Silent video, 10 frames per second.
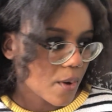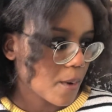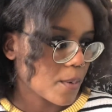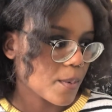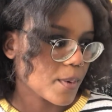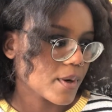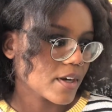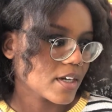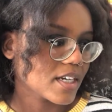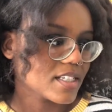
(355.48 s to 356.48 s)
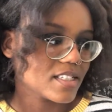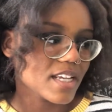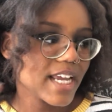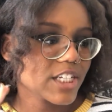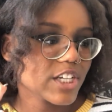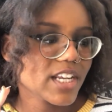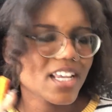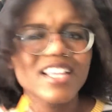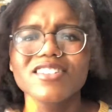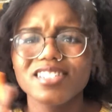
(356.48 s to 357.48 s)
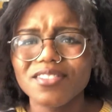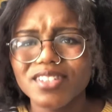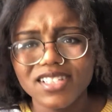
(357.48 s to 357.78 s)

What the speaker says: or it's an agent, and there's definitely